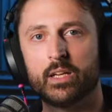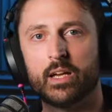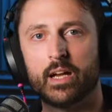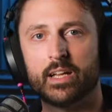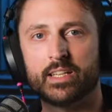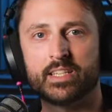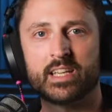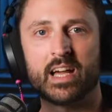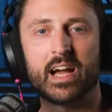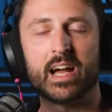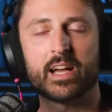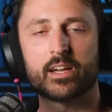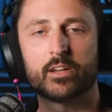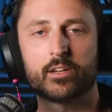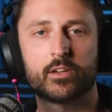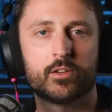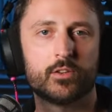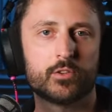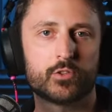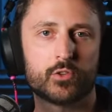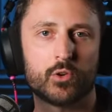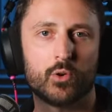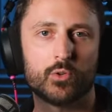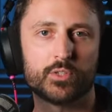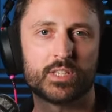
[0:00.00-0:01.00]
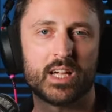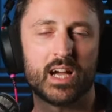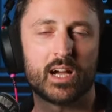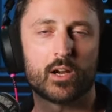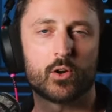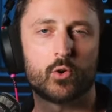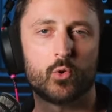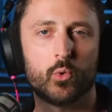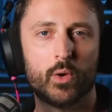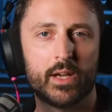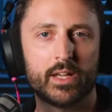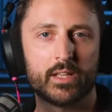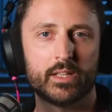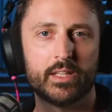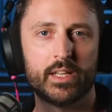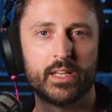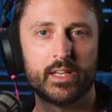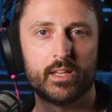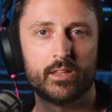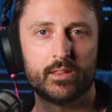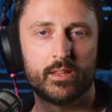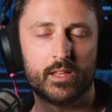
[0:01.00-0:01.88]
Attack controls how quickly